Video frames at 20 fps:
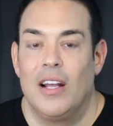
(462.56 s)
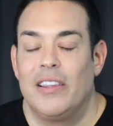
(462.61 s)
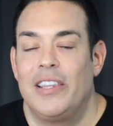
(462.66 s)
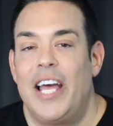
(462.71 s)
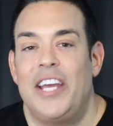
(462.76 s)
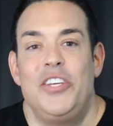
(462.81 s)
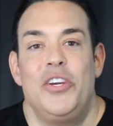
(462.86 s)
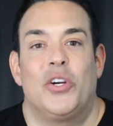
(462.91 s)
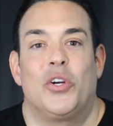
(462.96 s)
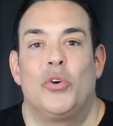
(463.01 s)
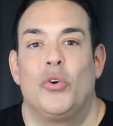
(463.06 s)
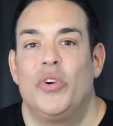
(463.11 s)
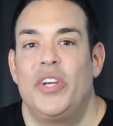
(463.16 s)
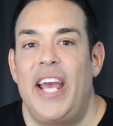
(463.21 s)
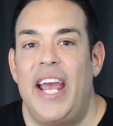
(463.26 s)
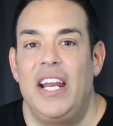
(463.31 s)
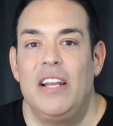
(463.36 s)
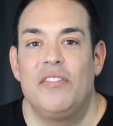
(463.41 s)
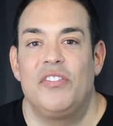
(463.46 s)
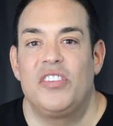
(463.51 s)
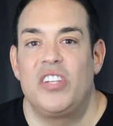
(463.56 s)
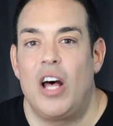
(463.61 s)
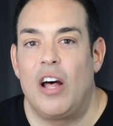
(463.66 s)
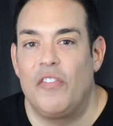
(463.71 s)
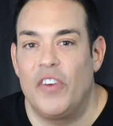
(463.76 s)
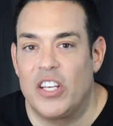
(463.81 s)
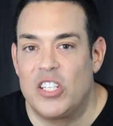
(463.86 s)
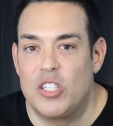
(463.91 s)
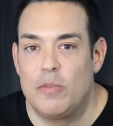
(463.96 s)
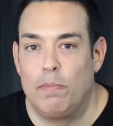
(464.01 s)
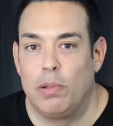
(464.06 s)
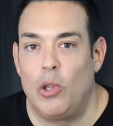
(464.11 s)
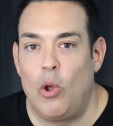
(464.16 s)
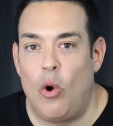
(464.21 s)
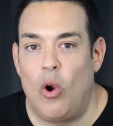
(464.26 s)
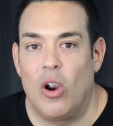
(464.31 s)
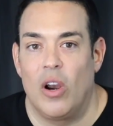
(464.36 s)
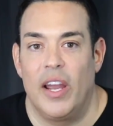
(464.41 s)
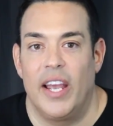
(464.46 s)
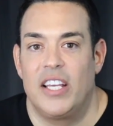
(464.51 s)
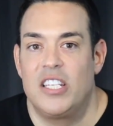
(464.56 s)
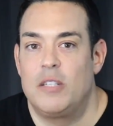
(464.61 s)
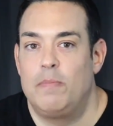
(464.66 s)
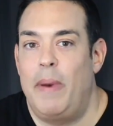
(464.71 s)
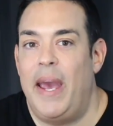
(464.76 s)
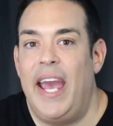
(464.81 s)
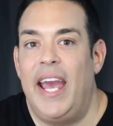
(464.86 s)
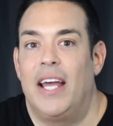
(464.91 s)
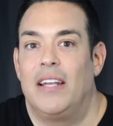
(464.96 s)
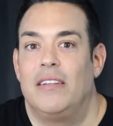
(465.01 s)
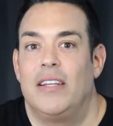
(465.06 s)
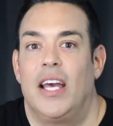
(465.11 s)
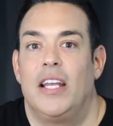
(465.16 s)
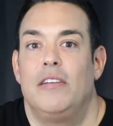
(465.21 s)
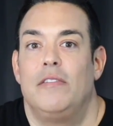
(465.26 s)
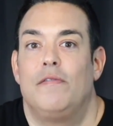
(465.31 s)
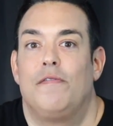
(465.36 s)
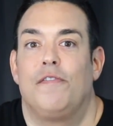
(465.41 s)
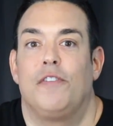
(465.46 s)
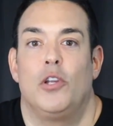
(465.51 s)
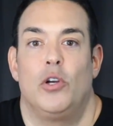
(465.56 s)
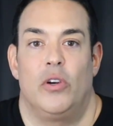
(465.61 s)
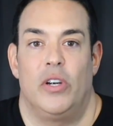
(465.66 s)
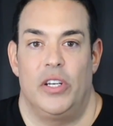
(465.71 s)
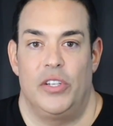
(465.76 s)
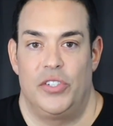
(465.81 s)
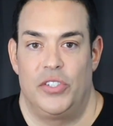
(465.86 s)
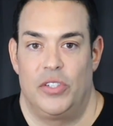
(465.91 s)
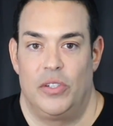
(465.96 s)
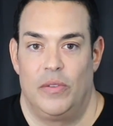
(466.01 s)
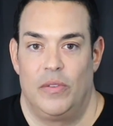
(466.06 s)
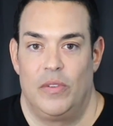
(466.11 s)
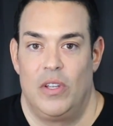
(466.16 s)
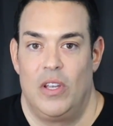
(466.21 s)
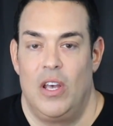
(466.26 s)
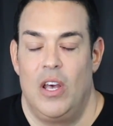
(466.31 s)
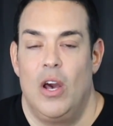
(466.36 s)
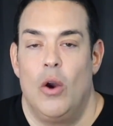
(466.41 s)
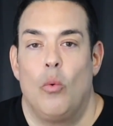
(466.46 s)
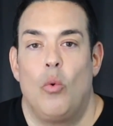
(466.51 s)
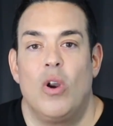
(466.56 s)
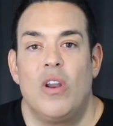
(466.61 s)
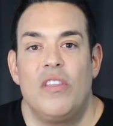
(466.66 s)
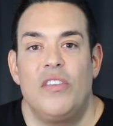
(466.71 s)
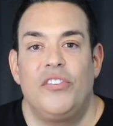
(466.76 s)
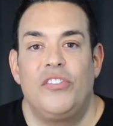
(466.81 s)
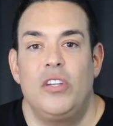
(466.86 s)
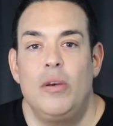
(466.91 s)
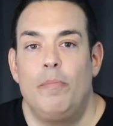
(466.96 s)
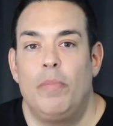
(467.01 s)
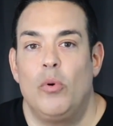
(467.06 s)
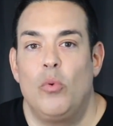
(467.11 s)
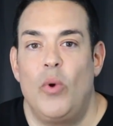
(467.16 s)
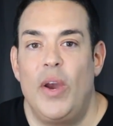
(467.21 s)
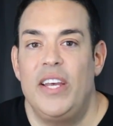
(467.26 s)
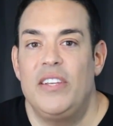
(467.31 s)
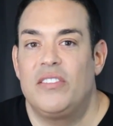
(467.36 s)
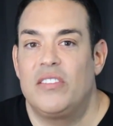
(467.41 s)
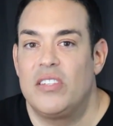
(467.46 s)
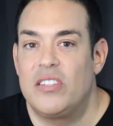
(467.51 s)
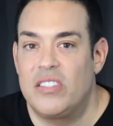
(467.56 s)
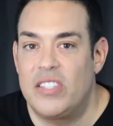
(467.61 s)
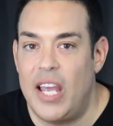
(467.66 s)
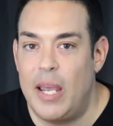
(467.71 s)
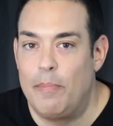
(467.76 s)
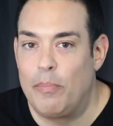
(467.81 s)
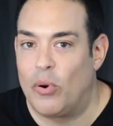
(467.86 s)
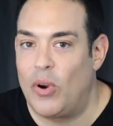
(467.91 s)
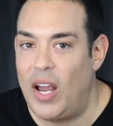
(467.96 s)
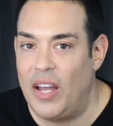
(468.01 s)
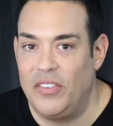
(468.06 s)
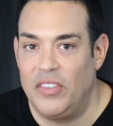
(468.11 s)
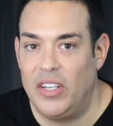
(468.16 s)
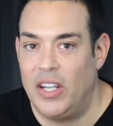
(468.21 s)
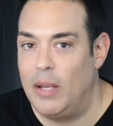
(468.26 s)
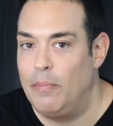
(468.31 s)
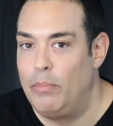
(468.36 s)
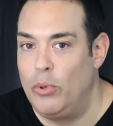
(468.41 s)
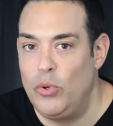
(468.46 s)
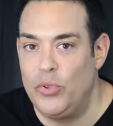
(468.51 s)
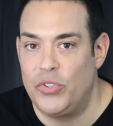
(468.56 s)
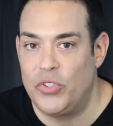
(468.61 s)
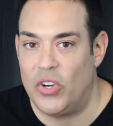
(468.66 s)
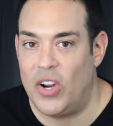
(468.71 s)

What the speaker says: Let your creative self explore, expand, and flourish. One of the simple ways to stay present and boost